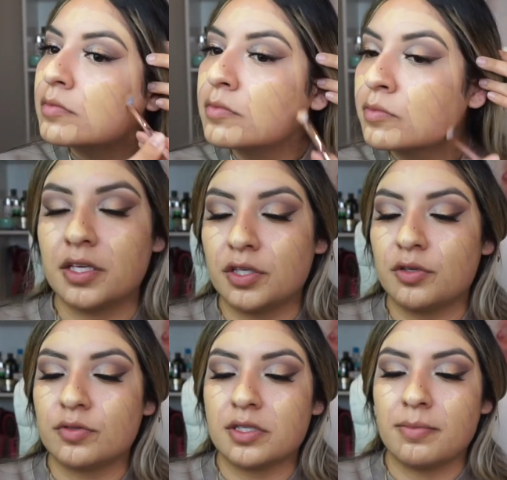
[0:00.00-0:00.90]
I'm
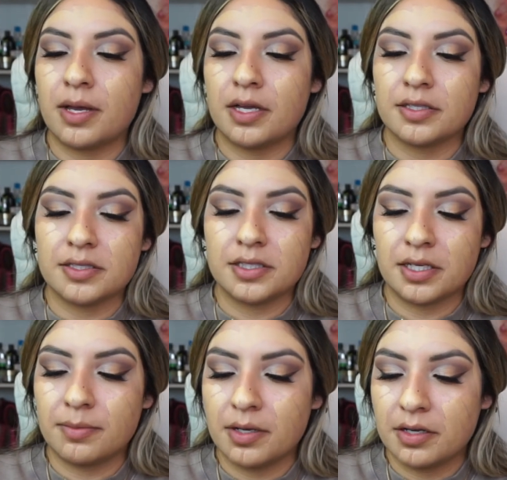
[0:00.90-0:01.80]
using my
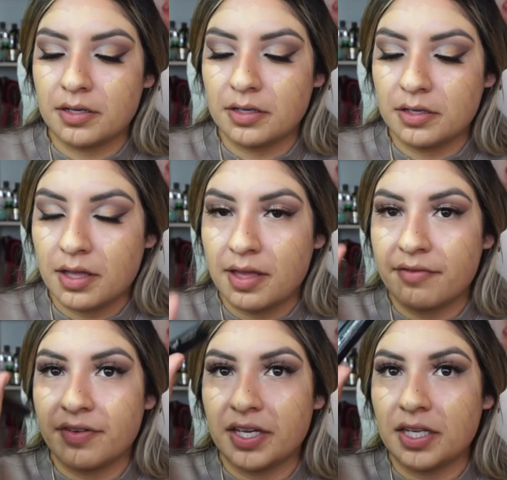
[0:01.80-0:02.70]
Sigma
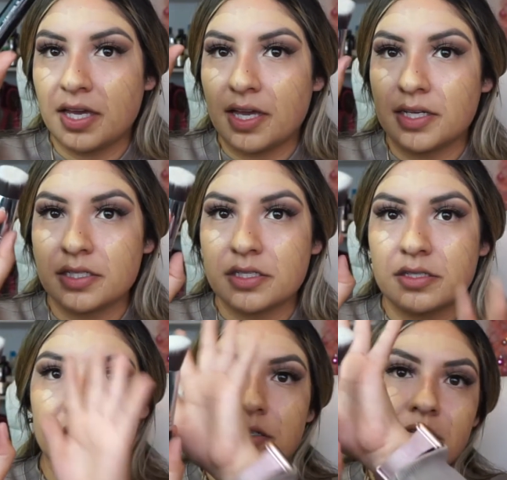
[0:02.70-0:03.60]
F88
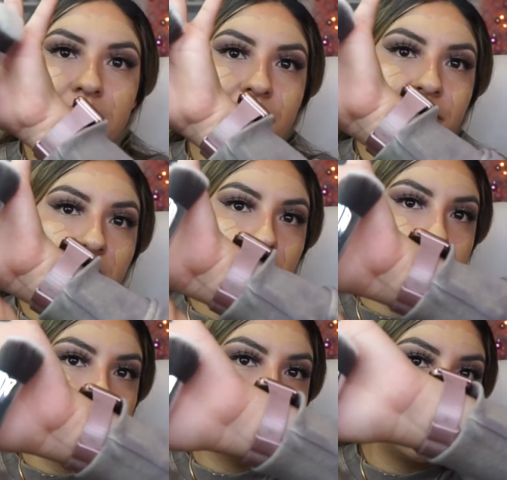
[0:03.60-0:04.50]
flat
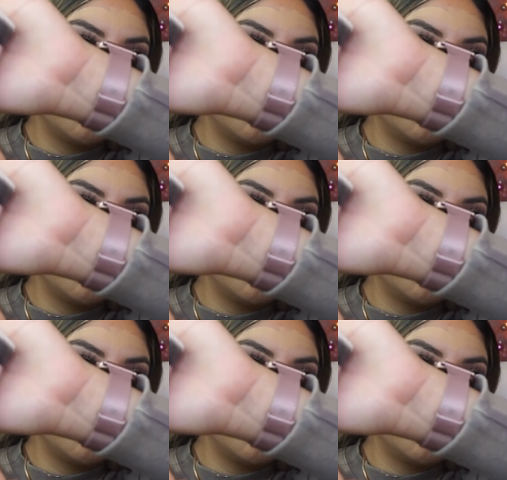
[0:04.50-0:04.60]
kabuki